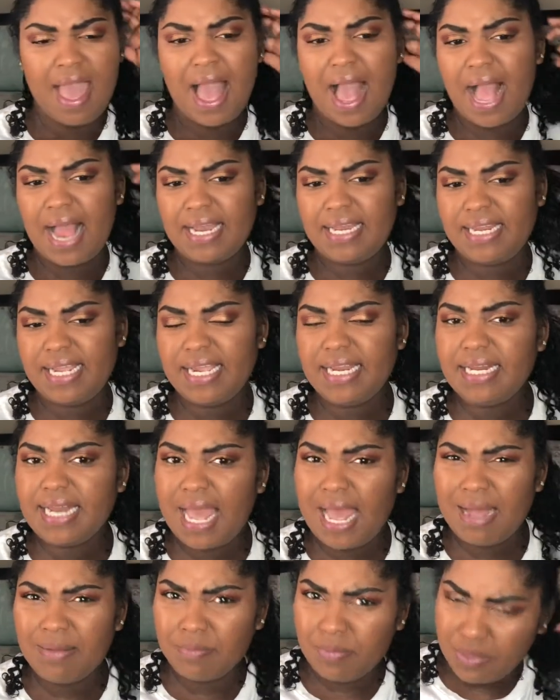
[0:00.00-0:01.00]
I did
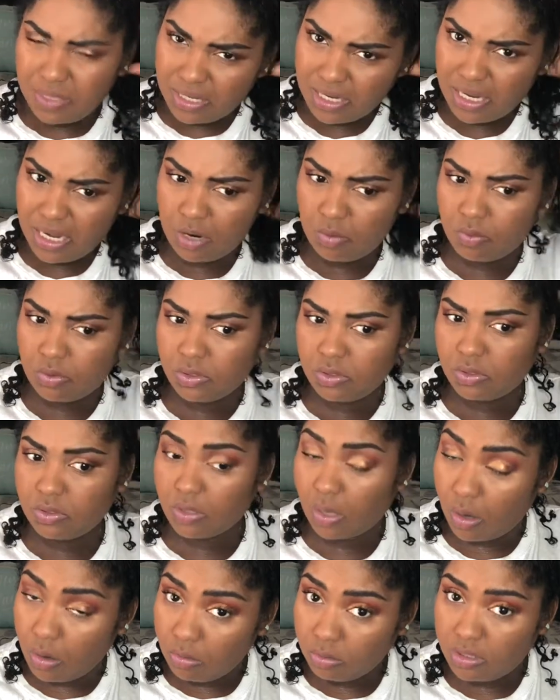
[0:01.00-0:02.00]
not put a
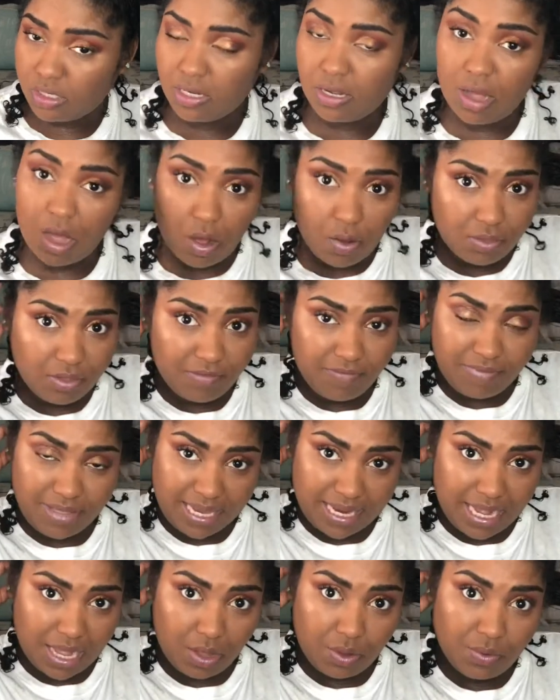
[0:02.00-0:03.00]
result on the
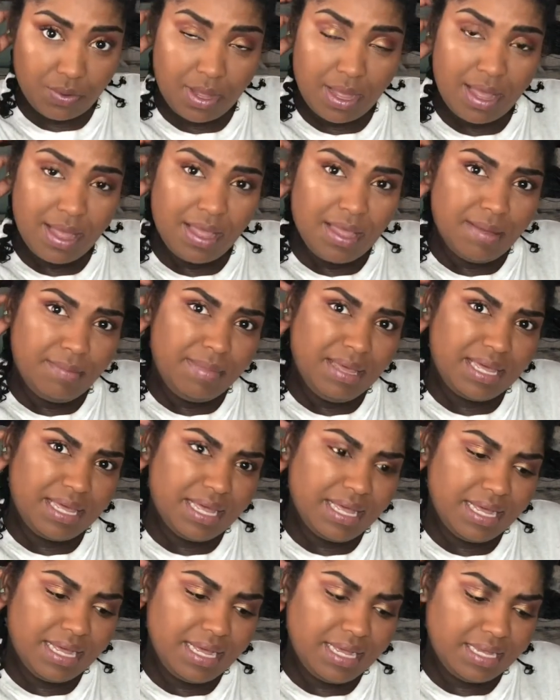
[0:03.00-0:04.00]
video
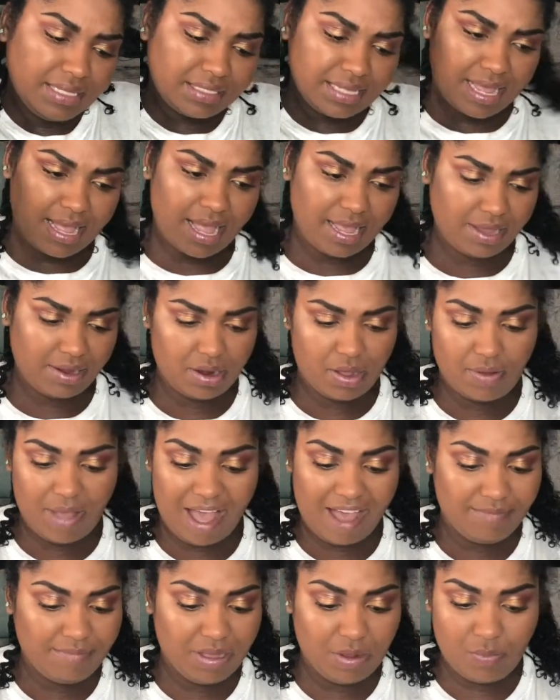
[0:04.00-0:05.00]
because, you know,
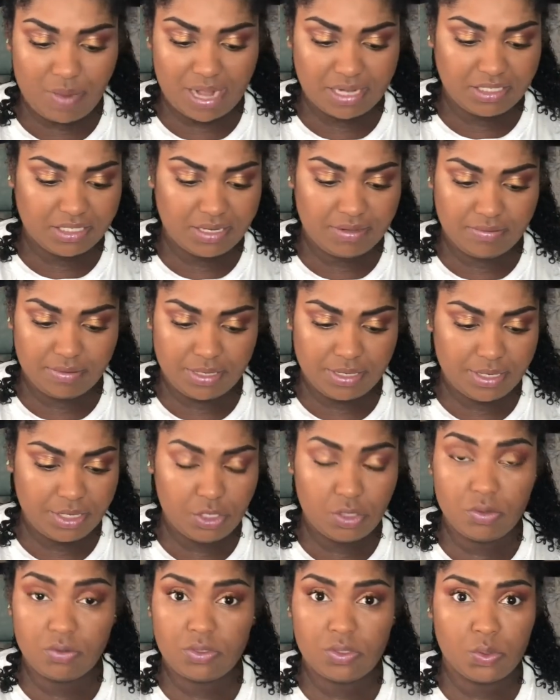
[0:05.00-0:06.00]
I've been watching
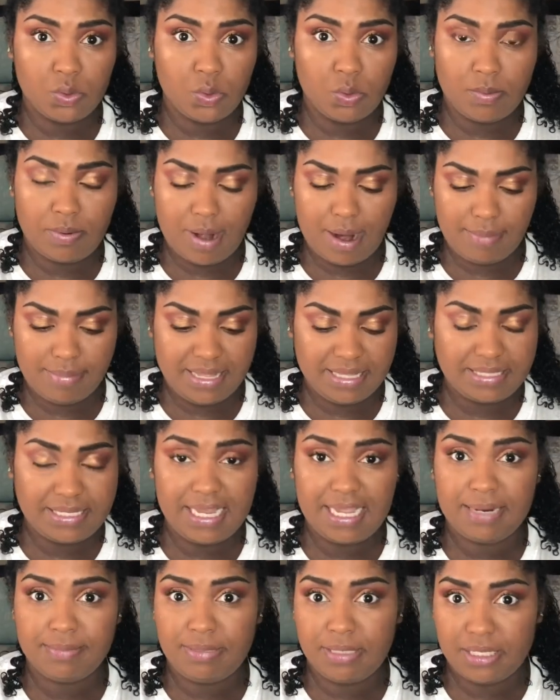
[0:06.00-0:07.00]
YouTube probably
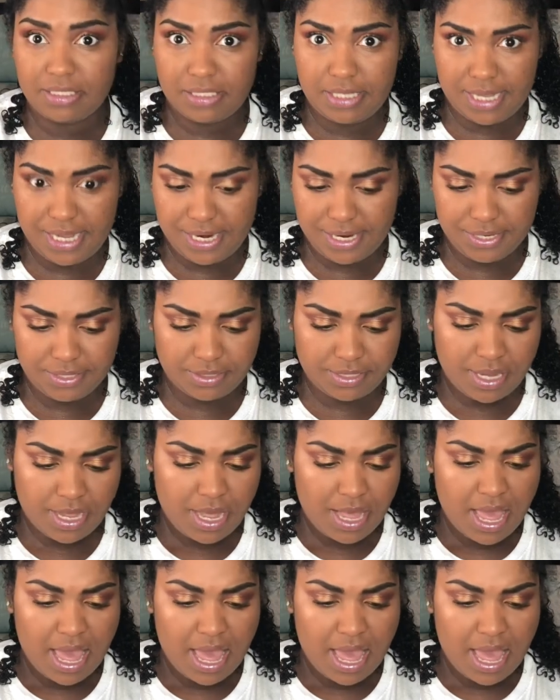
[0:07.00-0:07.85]
10 plus years,